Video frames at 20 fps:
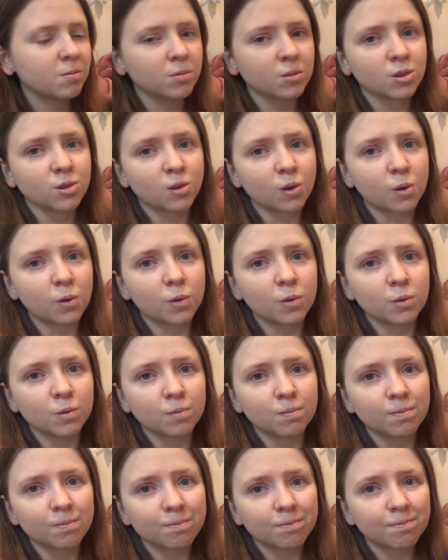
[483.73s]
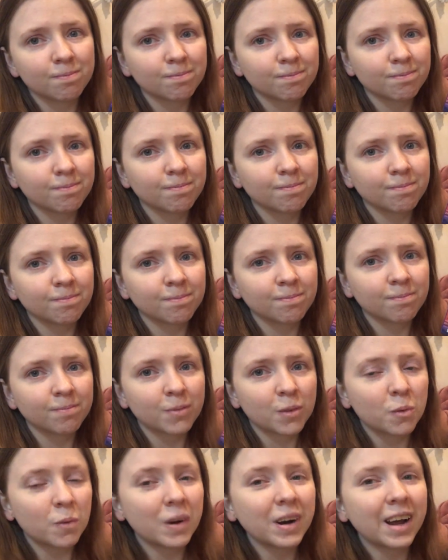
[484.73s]
so
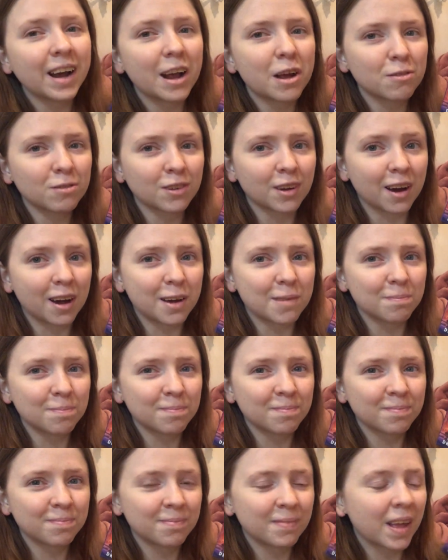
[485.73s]
when I have time.